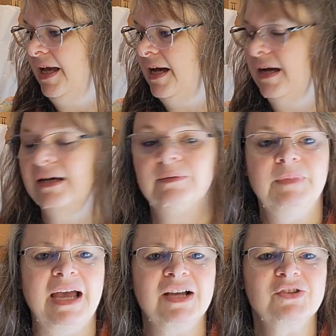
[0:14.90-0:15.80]

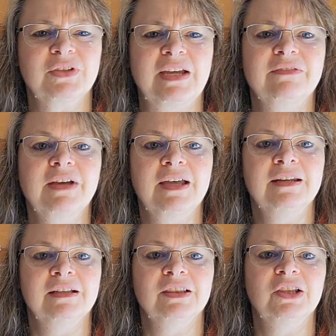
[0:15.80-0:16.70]
Actually, I've gotten
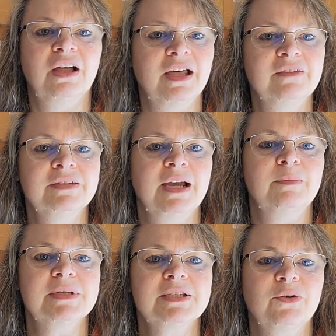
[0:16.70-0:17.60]
a lot of time
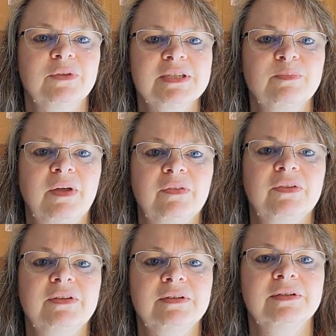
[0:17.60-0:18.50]
to sew this
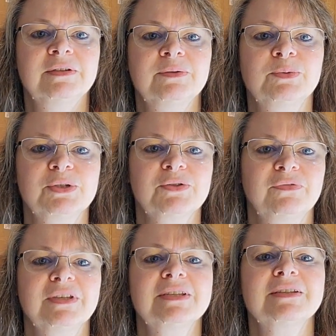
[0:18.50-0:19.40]
month, which
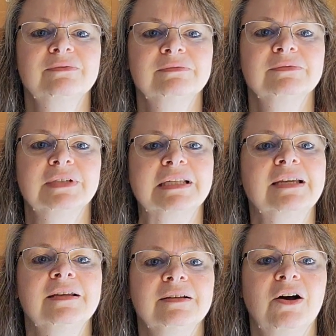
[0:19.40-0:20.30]
feels
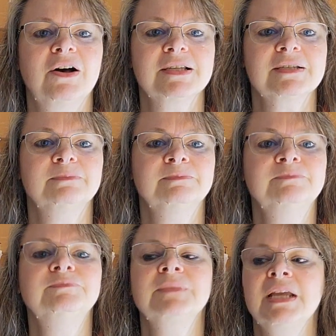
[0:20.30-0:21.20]
really awesome.
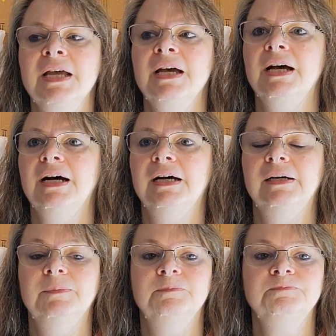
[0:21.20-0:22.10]

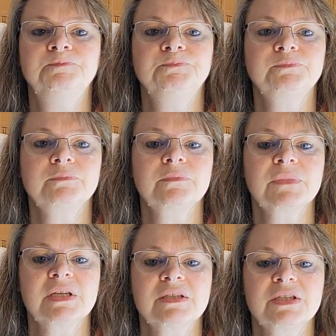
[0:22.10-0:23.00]
Um,
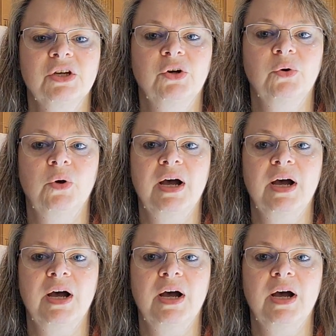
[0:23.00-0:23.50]
so